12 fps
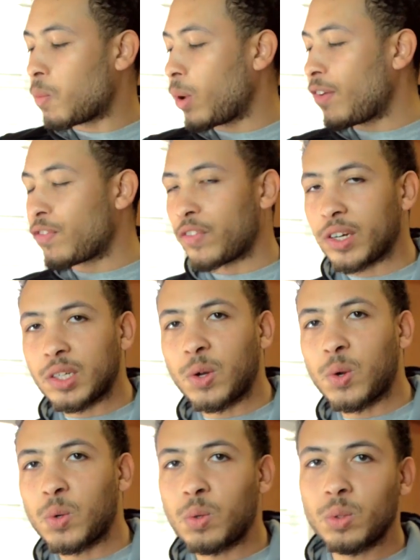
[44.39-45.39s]
wait for it to
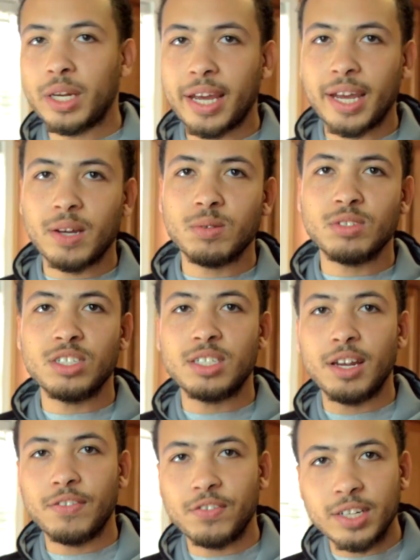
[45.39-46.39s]
cool down,
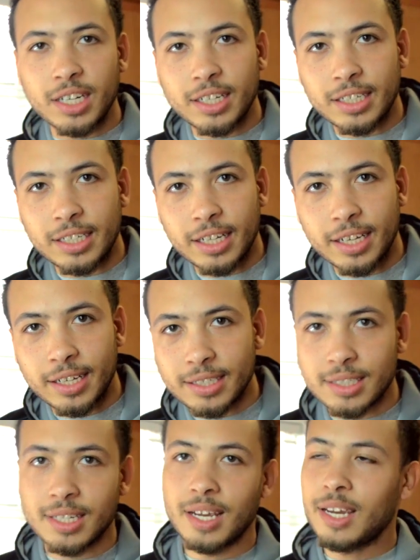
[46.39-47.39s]
stuff it in a
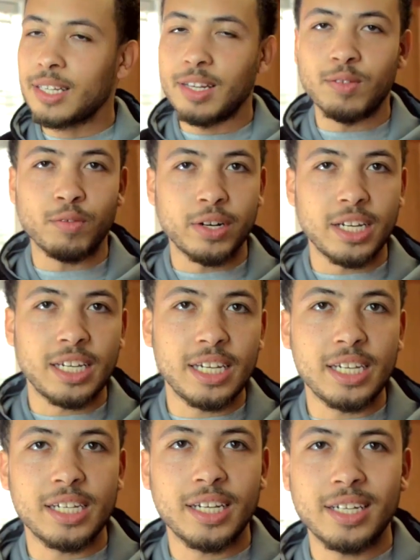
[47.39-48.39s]
dish, then
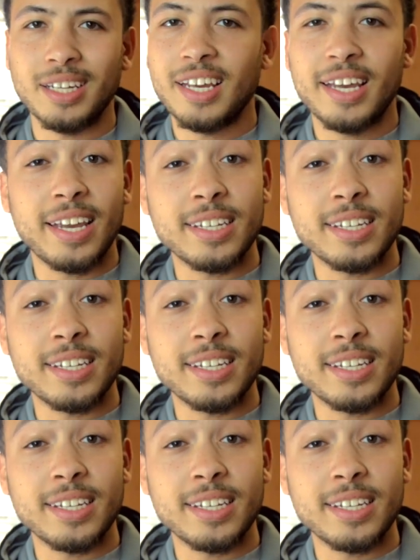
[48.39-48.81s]
reheat it.